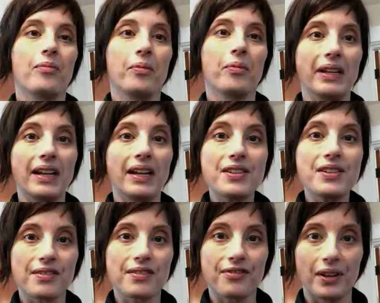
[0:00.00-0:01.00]

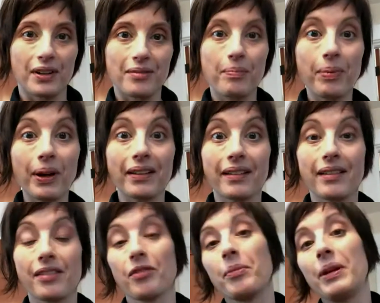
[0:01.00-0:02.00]
remediation fund. But
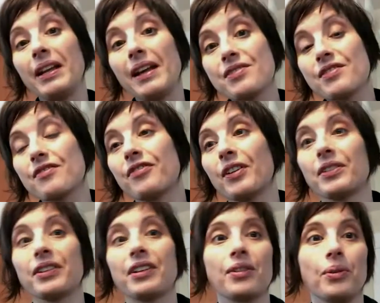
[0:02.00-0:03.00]
the remediation
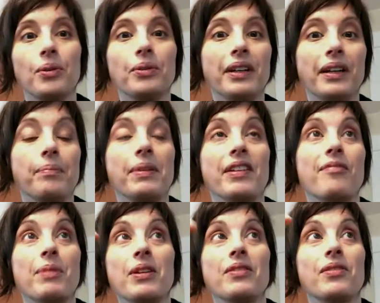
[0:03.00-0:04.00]
fund can only be
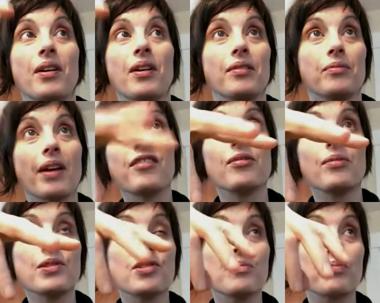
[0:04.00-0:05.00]
spent on
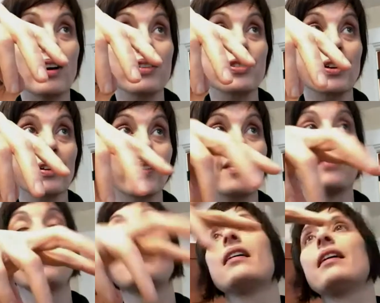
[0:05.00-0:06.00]
restoration projects
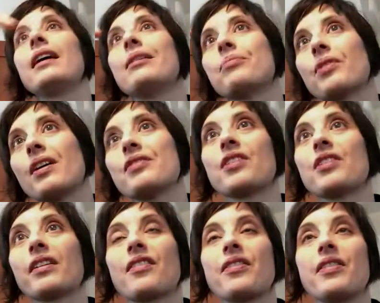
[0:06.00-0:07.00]
and
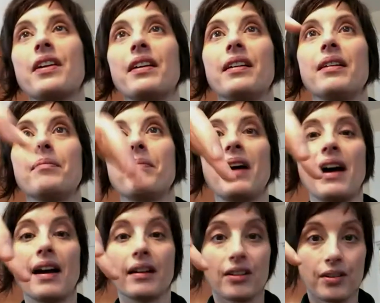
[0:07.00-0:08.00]
projects that
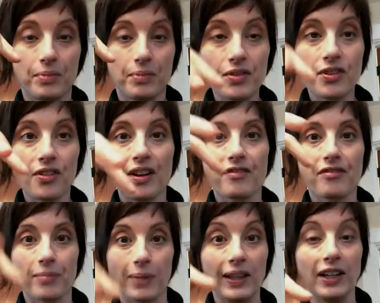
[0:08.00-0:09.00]
impact Puget Sound
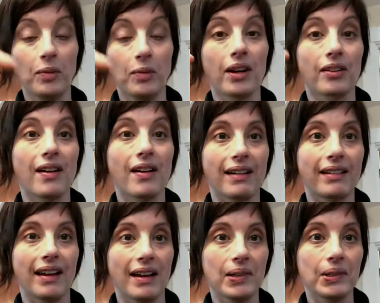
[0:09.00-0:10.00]
from a Clean Water Act
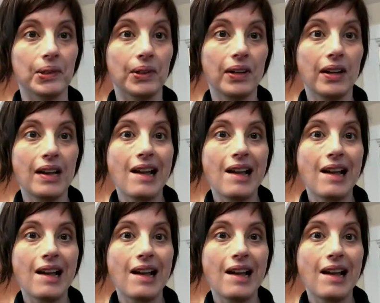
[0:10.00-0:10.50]
angle.